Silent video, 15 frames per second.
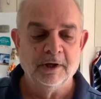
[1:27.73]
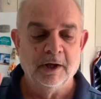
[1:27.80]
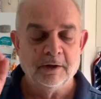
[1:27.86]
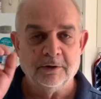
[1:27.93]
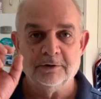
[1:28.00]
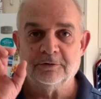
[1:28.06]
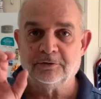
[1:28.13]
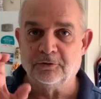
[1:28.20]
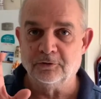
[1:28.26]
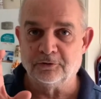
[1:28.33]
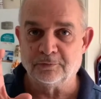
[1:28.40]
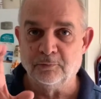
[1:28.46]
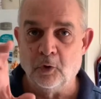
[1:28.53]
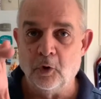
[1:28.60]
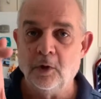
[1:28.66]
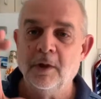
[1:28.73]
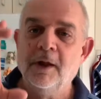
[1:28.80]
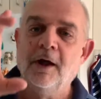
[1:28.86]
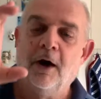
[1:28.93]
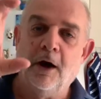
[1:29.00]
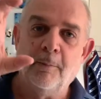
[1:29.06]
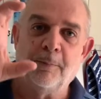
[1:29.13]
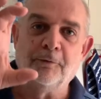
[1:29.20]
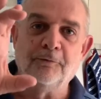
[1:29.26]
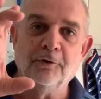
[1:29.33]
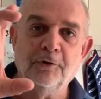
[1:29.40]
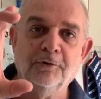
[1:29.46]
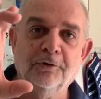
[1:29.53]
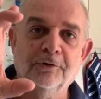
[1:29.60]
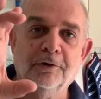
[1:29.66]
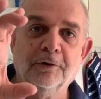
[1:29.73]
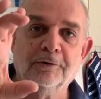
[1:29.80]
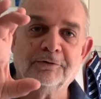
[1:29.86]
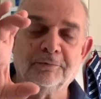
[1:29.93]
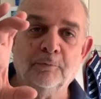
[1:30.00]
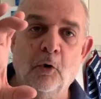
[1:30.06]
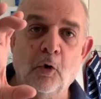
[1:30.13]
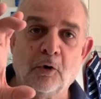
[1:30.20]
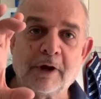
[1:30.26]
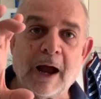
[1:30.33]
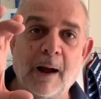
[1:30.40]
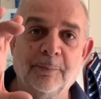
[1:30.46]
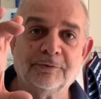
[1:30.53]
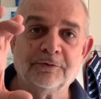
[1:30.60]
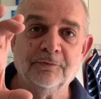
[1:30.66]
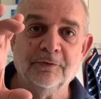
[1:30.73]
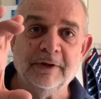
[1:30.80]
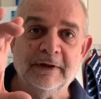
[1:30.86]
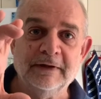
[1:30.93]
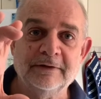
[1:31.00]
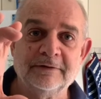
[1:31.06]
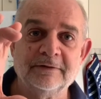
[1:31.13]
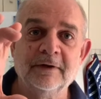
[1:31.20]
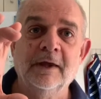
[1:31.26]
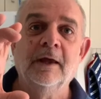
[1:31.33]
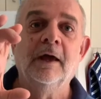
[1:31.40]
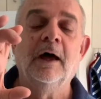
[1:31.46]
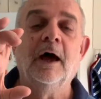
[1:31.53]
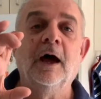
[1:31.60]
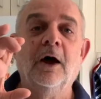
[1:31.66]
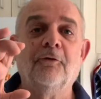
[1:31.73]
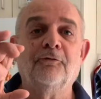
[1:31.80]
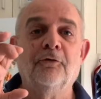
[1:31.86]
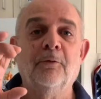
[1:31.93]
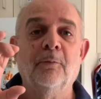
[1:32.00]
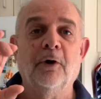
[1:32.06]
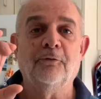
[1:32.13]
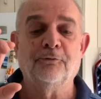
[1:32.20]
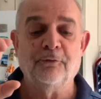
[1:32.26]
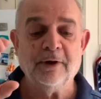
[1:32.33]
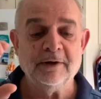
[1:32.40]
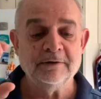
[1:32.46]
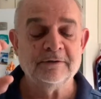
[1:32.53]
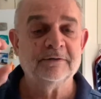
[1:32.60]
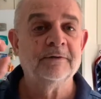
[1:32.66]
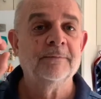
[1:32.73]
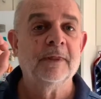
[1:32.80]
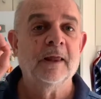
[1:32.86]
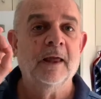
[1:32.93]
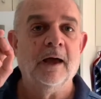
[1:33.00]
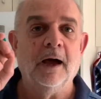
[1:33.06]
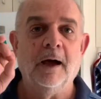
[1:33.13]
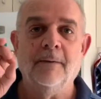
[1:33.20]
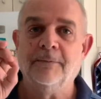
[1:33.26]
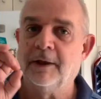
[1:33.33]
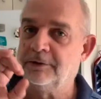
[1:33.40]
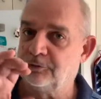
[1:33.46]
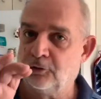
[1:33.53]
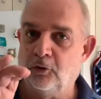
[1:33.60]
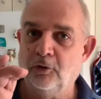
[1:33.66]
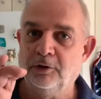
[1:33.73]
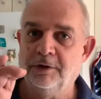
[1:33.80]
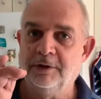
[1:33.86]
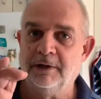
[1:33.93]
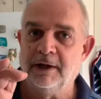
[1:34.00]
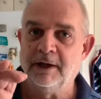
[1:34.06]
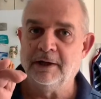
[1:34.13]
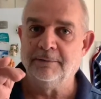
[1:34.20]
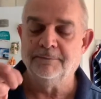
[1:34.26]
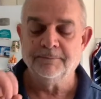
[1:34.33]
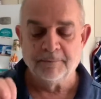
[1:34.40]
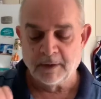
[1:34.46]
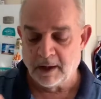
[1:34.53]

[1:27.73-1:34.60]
You just do small, I prefer to do little small cups of these for my friends, and that's all you need.